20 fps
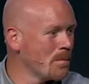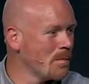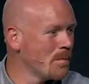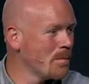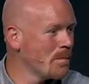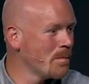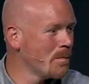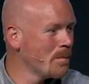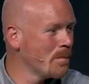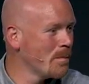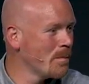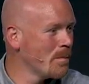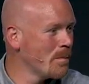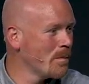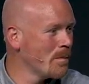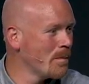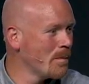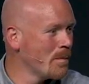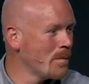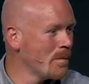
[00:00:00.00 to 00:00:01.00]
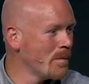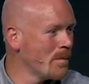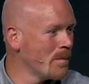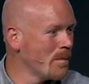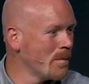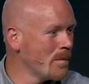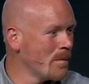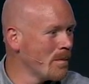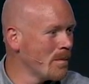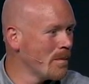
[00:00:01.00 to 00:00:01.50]

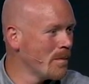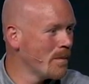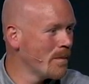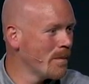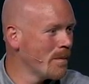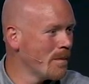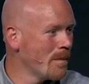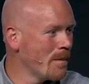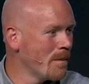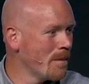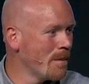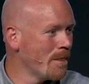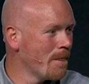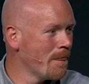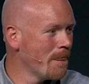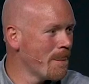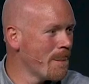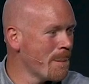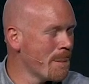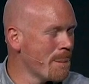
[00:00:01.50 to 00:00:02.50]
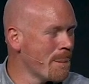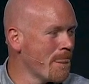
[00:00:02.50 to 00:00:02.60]
Nobody speaks.